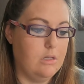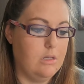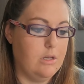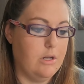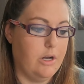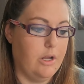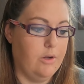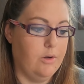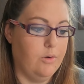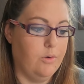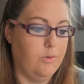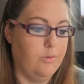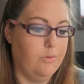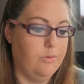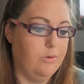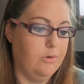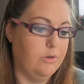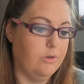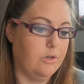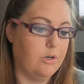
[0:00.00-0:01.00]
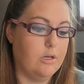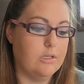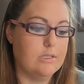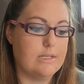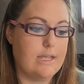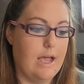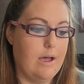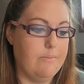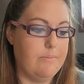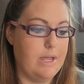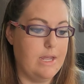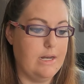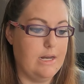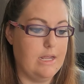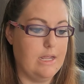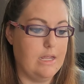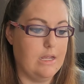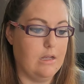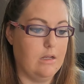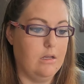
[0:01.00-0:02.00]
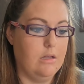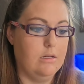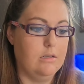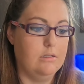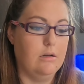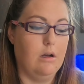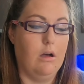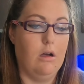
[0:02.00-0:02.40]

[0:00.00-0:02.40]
you know, Girl Scout meeting